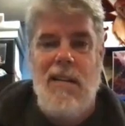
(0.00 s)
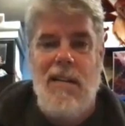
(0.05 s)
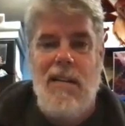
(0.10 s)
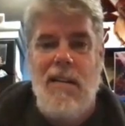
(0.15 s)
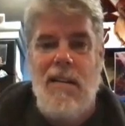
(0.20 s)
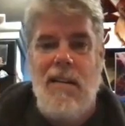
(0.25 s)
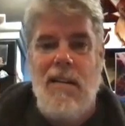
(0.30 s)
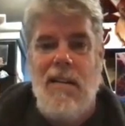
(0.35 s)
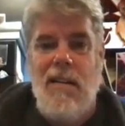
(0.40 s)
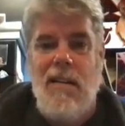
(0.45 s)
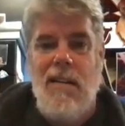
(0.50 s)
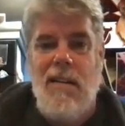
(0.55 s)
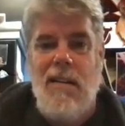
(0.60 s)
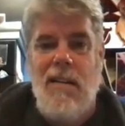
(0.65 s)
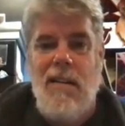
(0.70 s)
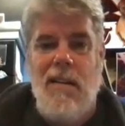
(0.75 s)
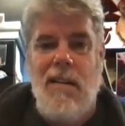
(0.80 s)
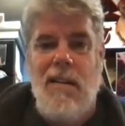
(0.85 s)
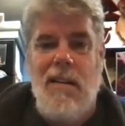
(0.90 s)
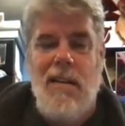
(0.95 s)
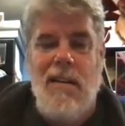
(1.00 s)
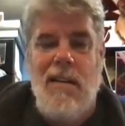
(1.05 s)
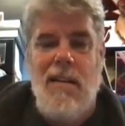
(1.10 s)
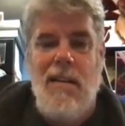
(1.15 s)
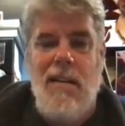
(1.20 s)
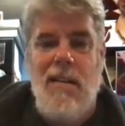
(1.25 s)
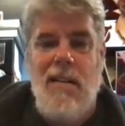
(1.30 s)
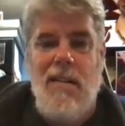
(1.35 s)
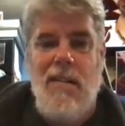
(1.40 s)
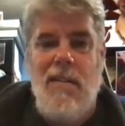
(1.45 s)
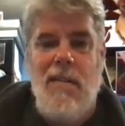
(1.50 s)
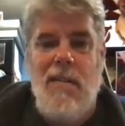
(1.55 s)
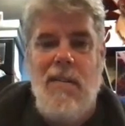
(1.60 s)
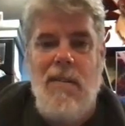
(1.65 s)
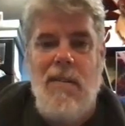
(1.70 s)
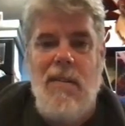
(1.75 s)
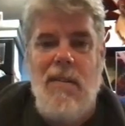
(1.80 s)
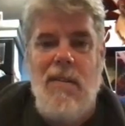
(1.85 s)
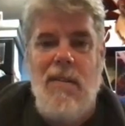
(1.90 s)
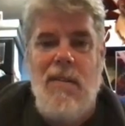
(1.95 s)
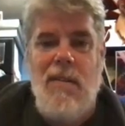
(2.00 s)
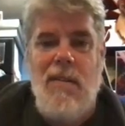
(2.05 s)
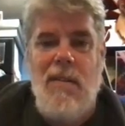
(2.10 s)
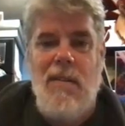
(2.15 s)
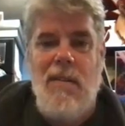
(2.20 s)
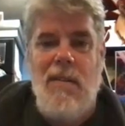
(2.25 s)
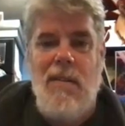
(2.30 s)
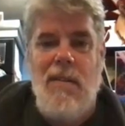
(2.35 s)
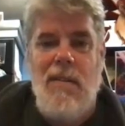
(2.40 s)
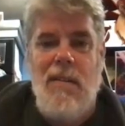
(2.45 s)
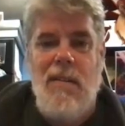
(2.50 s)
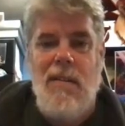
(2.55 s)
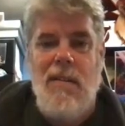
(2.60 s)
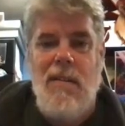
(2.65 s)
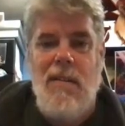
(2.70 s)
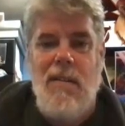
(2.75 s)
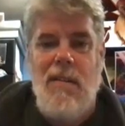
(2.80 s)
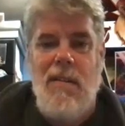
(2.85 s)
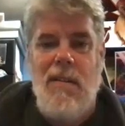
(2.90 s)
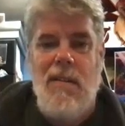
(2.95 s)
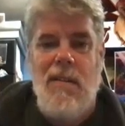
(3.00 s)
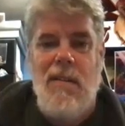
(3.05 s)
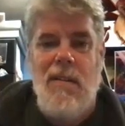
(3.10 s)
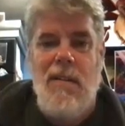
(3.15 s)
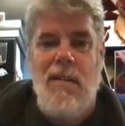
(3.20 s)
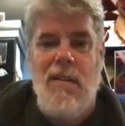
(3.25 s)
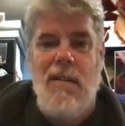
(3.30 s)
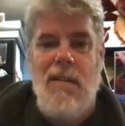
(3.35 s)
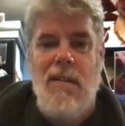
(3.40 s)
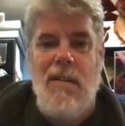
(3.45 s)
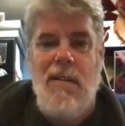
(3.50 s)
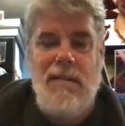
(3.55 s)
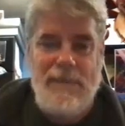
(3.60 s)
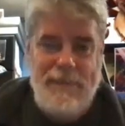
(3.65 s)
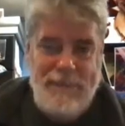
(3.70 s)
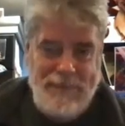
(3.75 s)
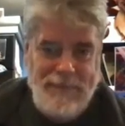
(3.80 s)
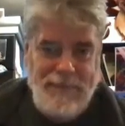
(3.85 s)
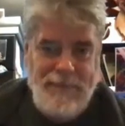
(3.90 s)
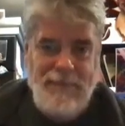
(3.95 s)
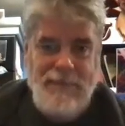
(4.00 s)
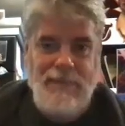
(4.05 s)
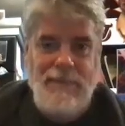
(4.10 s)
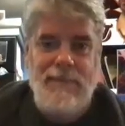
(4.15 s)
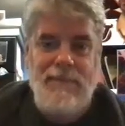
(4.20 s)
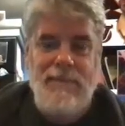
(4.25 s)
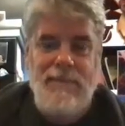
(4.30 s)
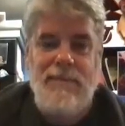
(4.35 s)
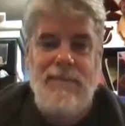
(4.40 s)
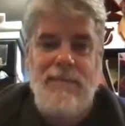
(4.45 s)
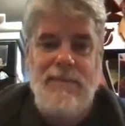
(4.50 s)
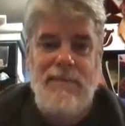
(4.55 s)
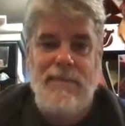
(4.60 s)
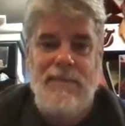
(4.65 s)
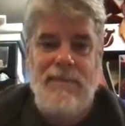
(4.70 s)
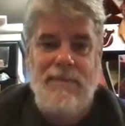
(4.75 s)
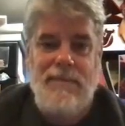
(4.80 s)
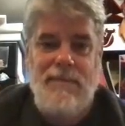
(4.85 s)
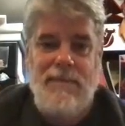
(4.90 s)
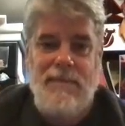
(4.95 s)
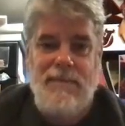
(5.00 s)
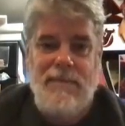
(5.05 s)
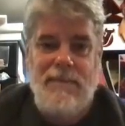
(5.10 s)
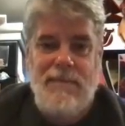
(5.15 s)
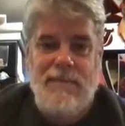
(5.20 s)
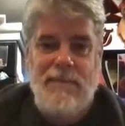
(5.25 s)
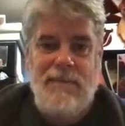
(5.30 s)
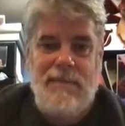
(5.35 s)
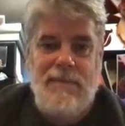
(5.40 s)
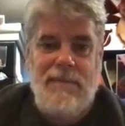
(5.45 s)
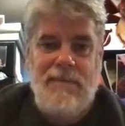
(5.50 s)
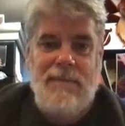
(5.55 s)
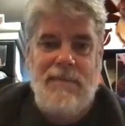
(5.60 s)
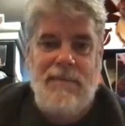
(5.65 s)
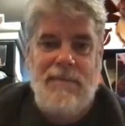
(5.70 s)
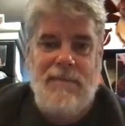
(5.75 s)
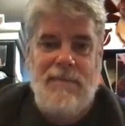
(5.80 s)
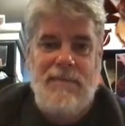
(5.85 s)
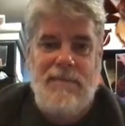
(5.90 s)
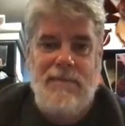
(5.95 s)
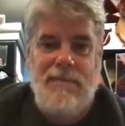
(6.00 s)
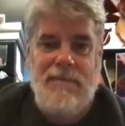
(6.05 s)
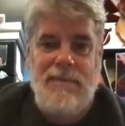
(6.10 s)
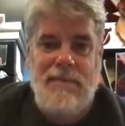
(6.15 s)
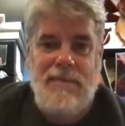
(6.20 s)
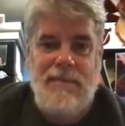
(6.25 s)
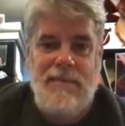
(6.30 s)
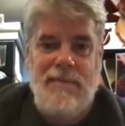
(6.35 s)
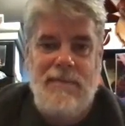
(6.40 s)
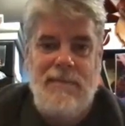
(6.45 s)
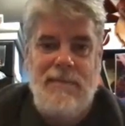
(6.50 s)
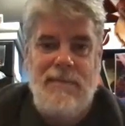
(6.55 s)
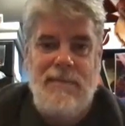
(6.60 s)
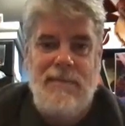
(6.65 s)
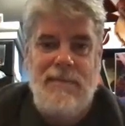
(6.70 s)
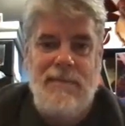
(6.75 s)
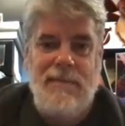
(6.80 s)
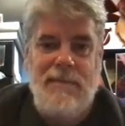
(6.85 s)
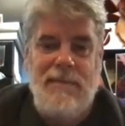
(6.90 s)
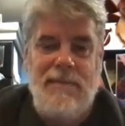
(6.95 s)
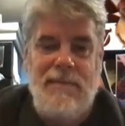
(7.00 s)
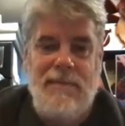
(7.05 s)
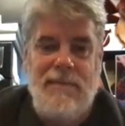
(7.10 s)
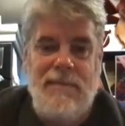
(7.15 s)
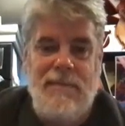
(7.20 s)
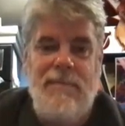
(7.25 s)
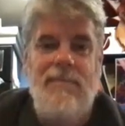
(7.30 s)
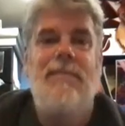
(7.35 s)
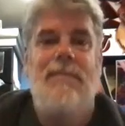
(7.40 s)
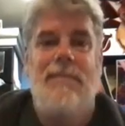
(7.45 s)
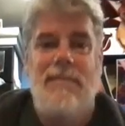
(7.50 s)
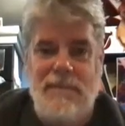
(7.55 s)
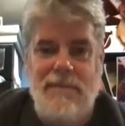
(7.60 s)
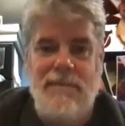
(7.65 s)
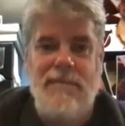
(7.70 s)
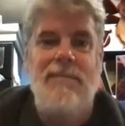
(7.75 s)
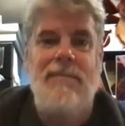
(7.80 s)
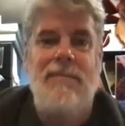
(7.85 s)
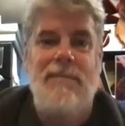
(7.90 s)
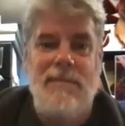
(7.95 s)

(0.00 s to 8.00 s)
(not speaking)